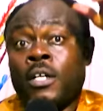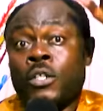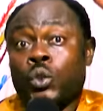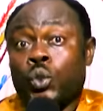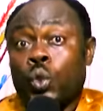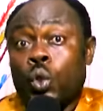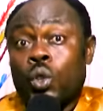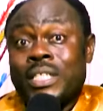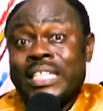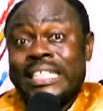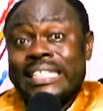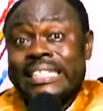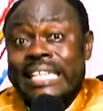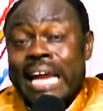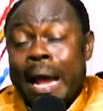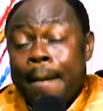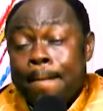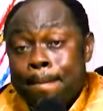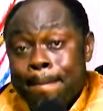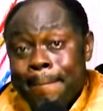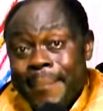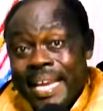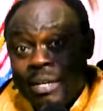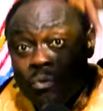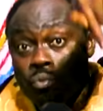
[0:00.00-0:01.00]
to
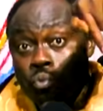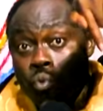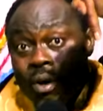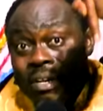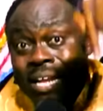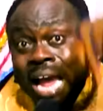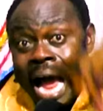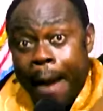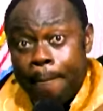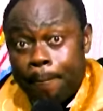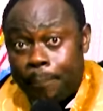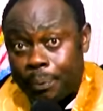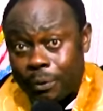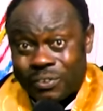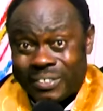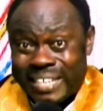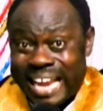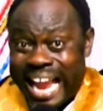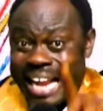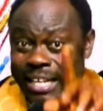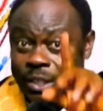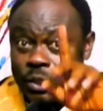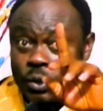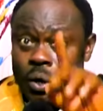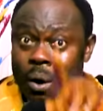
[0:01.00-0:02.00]
determine what happens.
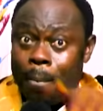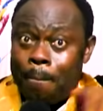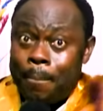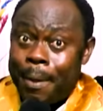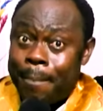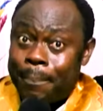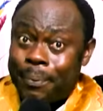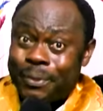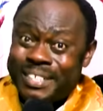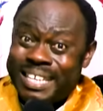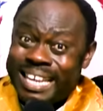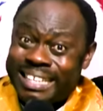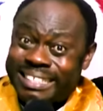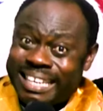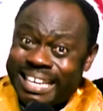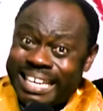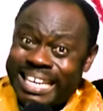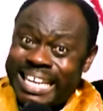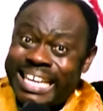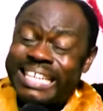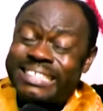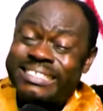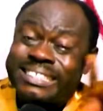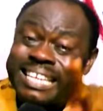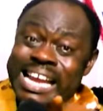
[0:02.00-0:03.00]
I told people
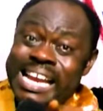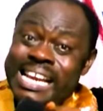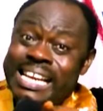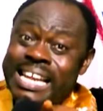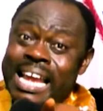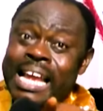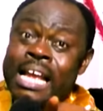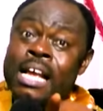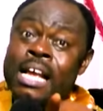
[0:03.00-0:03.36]
yesterday, I said,